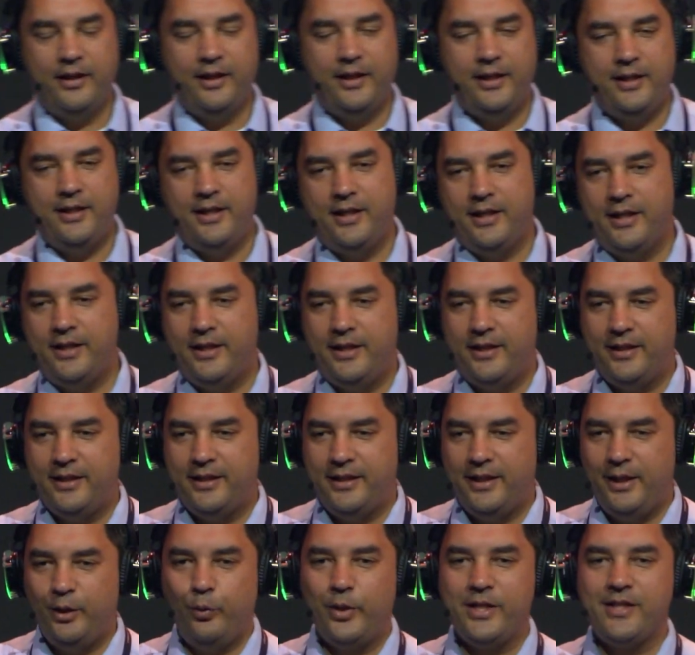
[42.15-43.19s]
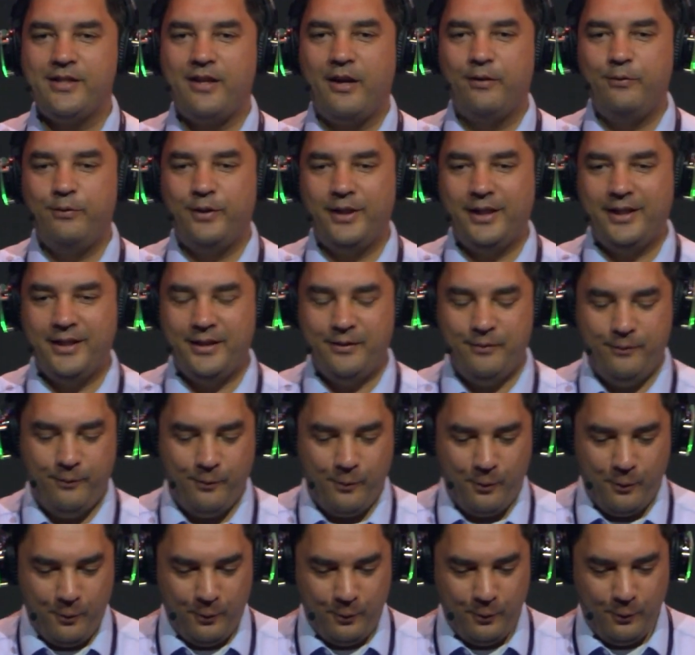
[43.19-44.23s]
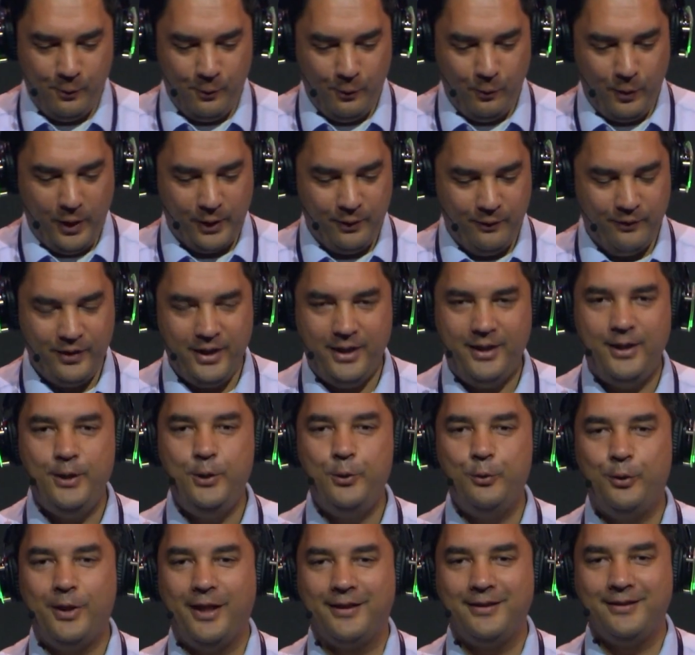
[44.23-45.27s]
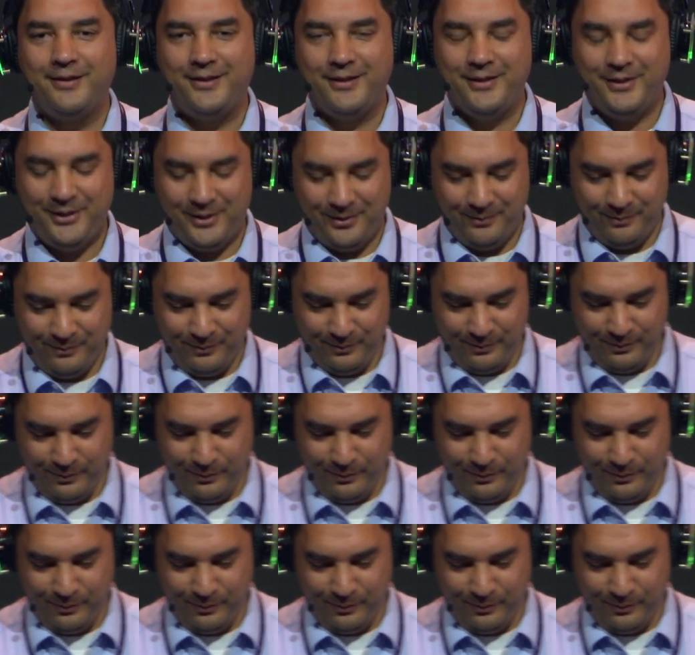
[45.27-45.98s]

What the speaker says: in West Africa for one of the EU countries.